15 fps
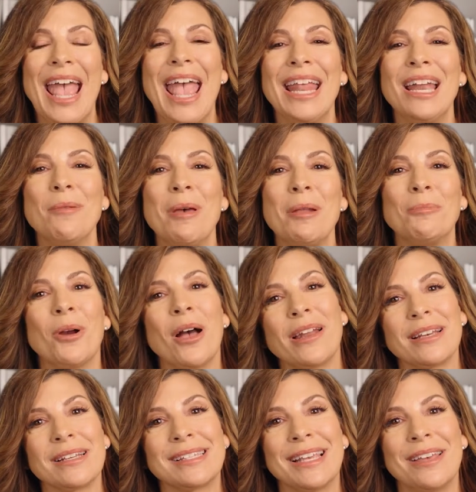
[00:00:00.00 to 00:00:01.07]
NMN
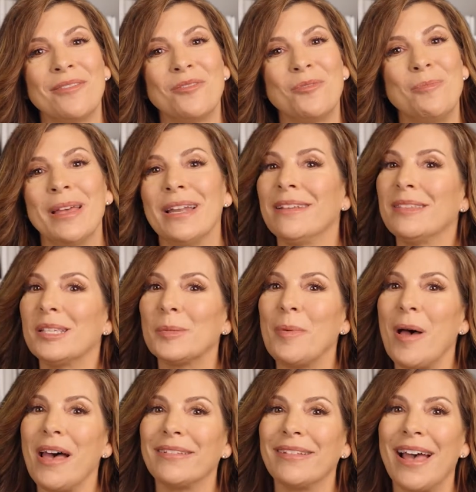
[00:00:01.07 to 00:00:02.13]
products have been in the
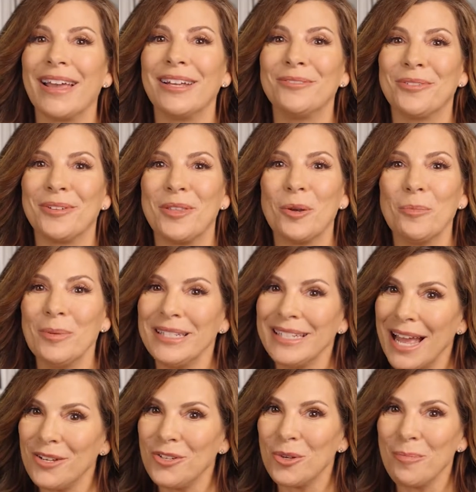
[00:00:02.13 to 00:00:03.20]
spotlight for their
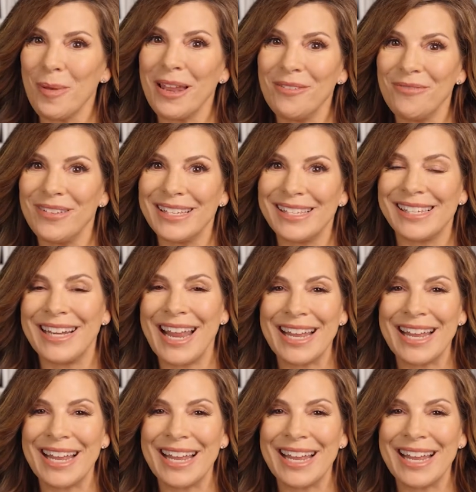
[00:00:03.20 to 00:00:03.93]
potential benefits in